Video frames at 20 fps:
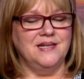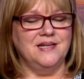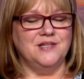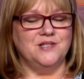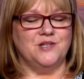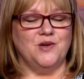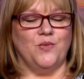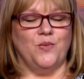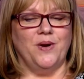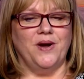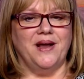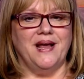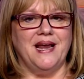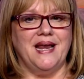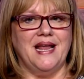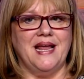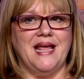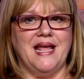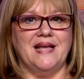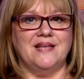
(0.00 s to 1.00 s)
So we're going
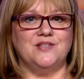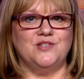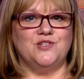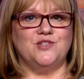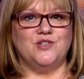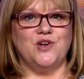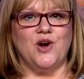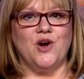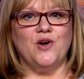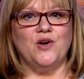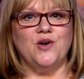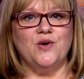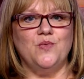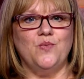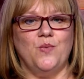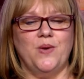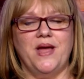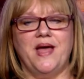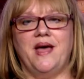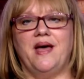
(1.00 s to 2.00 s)
to get started
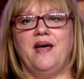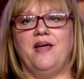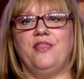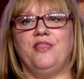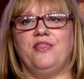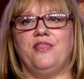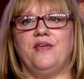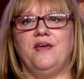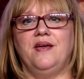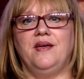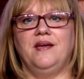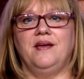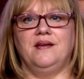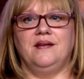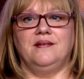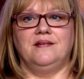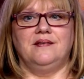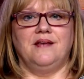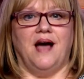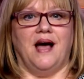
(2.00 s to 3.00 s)
with
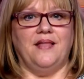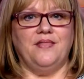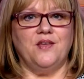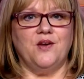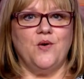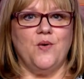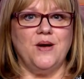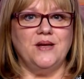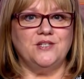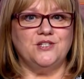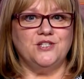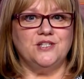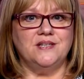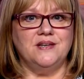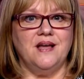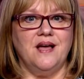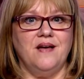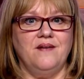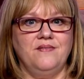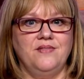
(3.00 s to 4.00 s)
not the question
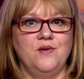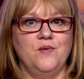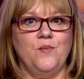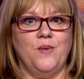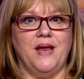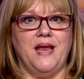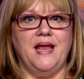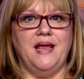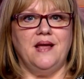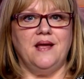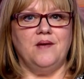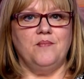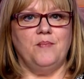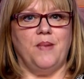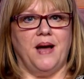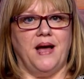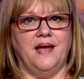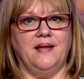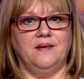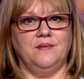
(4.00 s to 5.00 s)
of the week,
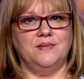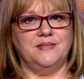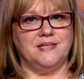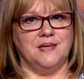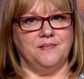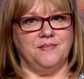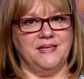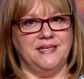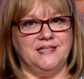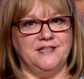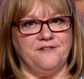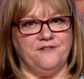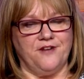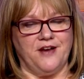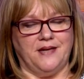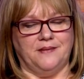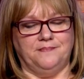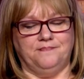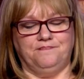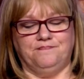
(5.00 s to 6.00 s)
but with something different.